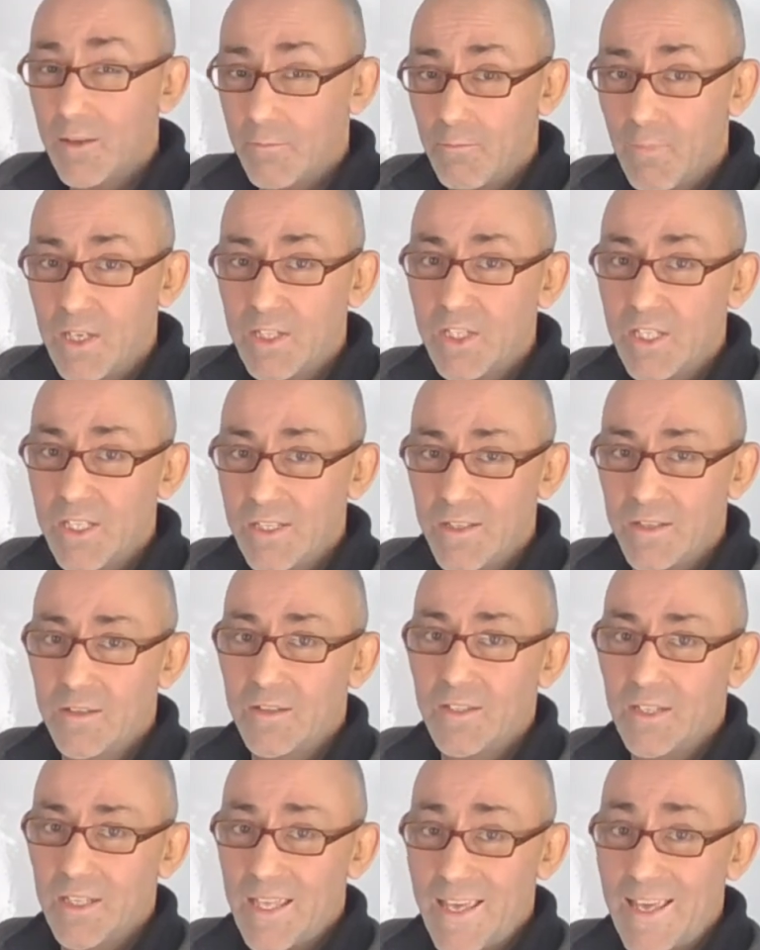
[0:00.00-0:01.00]
Much easier
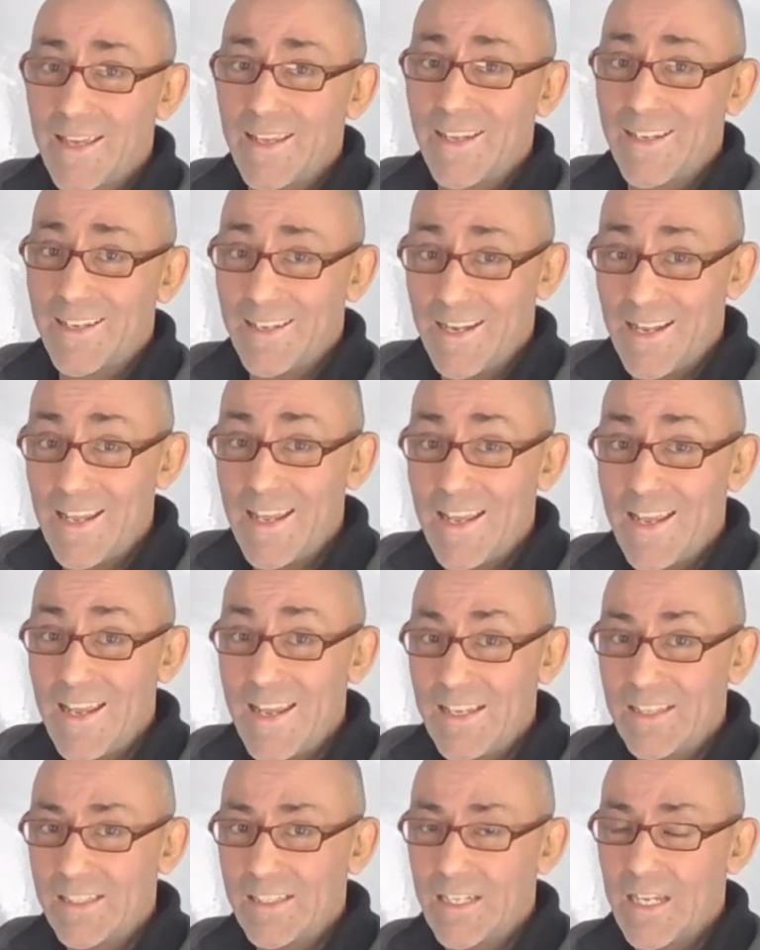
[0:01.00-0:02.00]
to get in an
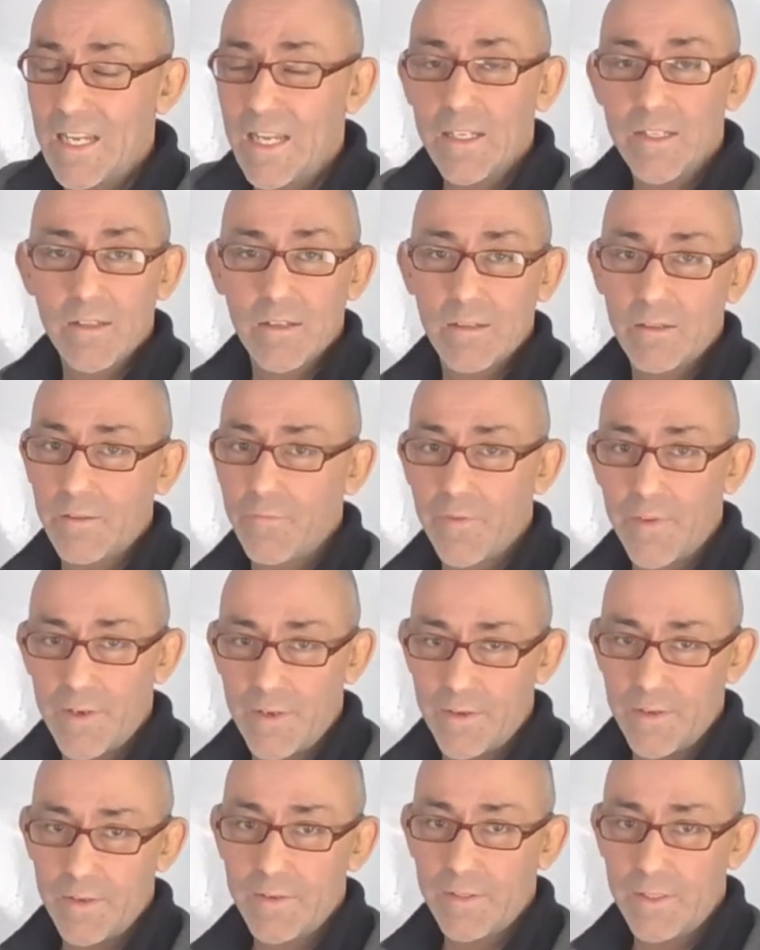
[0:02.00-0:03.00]
A state than
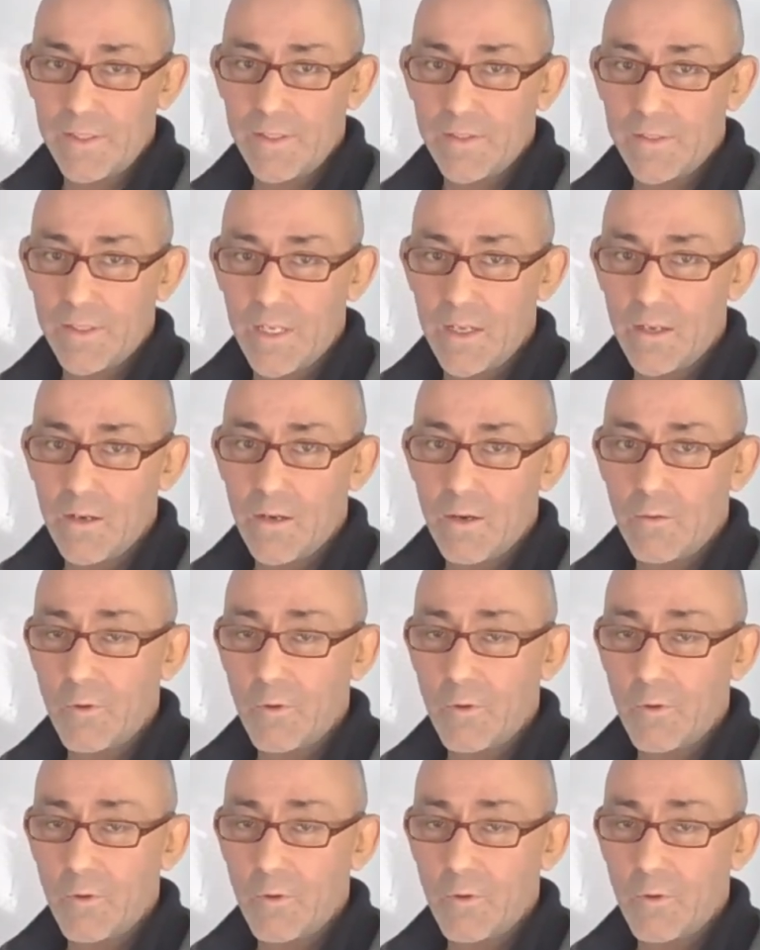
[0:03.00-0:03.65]
in a C state.